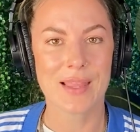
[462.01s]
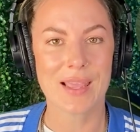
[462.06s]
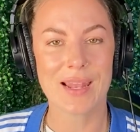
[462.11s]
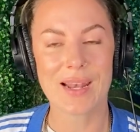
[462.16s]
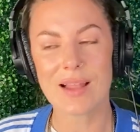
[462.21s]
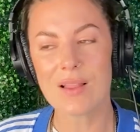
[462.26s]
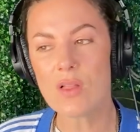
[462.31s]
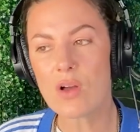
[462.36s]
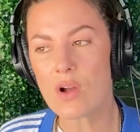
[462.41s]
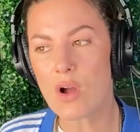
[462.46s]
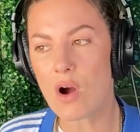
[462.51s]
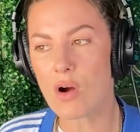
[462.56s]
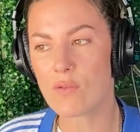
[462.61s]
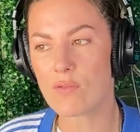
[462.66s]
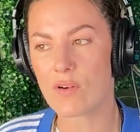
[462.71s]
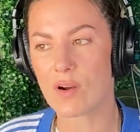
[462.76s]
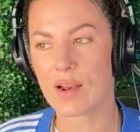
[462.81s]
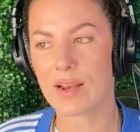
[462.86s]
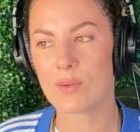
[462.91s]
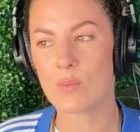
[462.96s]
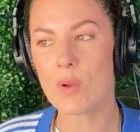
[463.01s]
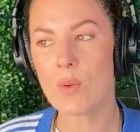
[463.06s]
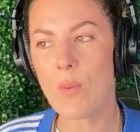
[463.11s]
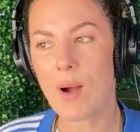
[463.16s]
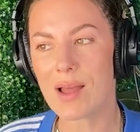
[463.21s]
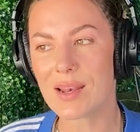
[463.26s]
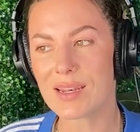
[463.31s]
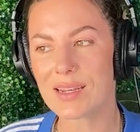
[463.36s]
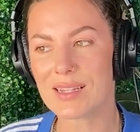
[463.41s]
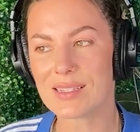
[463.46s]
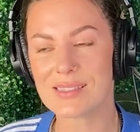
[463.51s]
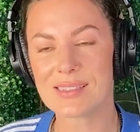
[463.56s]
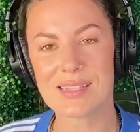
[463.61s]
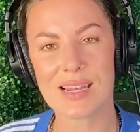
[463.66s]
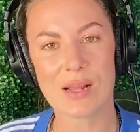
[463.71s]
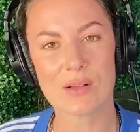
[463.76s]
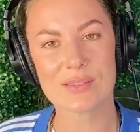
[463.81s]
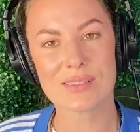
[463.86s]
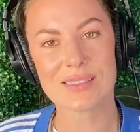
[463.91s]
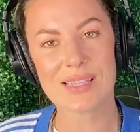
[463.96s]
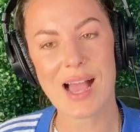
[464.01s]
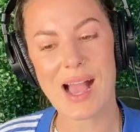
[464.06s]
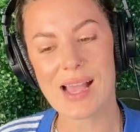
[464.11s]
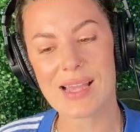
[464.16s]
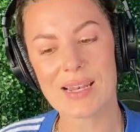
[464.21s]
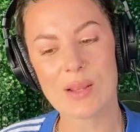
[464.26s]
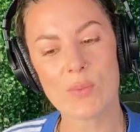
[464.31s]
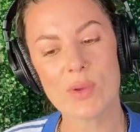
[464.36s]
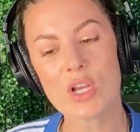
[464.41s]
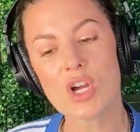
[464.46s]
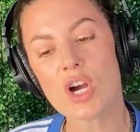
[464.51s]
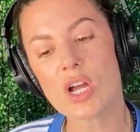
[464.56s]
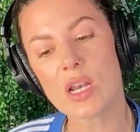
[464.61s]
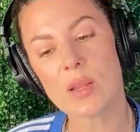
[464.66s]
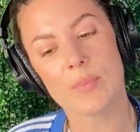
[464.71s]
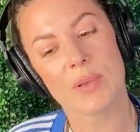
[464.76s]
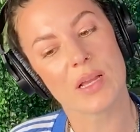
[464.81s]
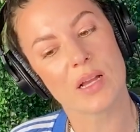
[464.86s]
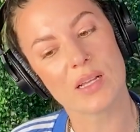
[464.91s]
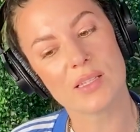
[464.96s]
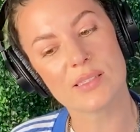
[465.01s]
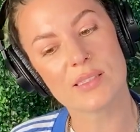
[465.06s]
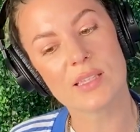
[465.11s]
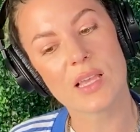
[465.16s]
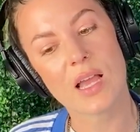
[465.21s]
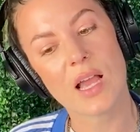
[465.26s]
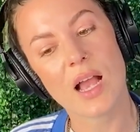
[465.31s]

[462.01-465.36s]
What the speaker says: And I look over and we wanted to sit outside and we couldn't because